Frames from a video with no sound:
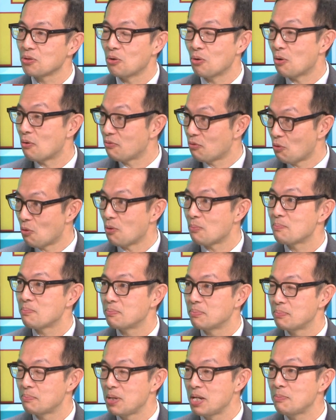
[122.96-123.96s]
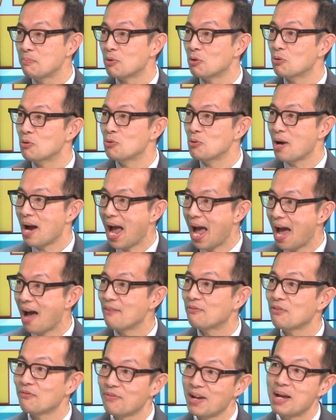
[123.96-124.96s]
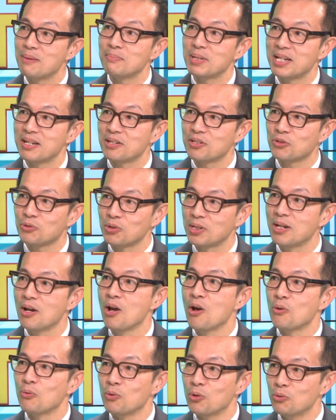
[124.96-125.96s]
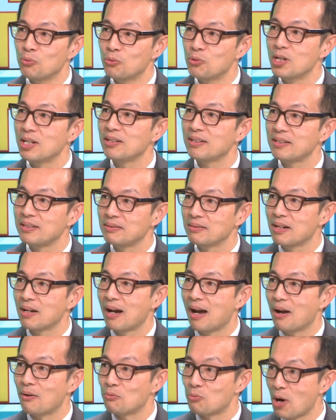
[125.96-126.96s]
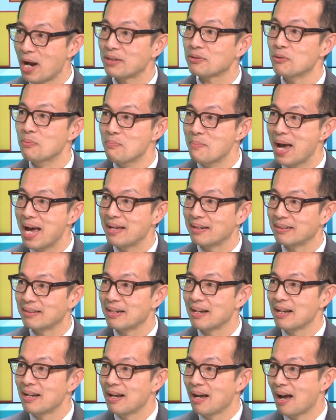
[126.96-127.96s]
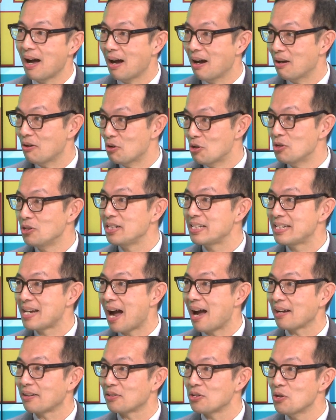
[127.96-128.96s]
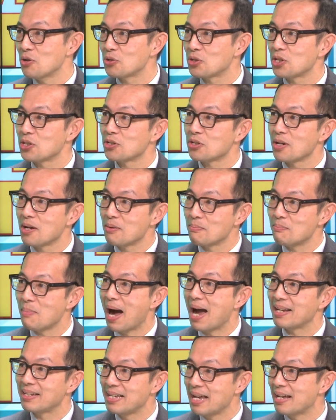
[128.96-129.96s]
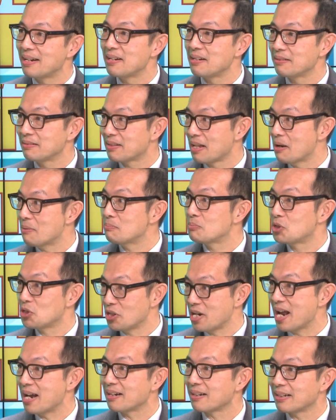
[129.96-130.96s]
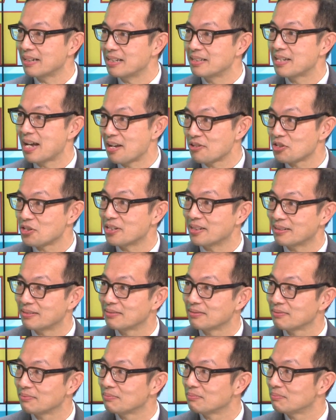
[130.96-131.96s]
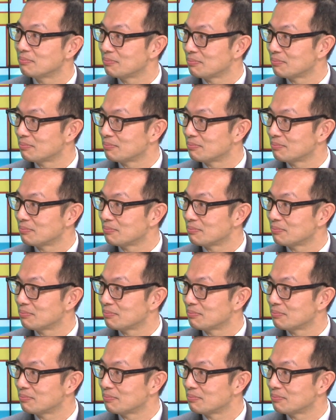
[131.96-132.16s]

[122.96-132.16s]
or for people who have a family history, we really uh, recommend uh, early diagnosis by getting them genetically tested. And let's talk